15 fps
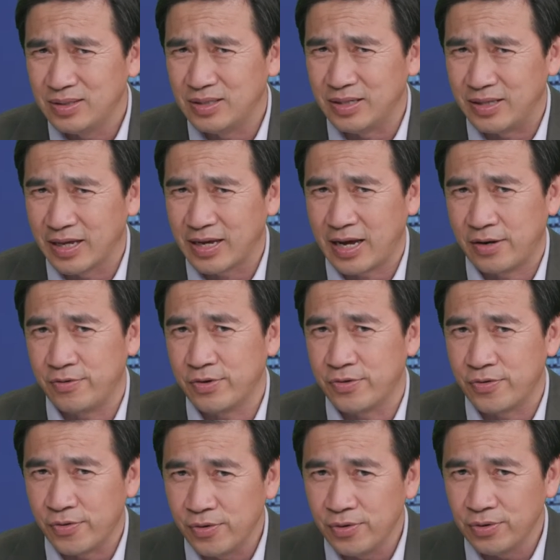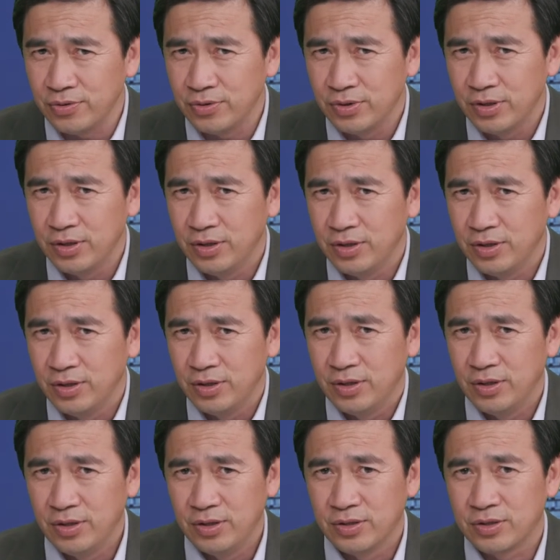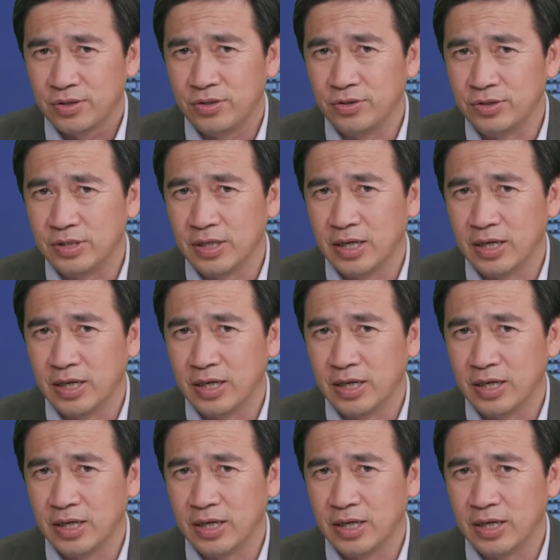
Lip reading: Did they carry through? could,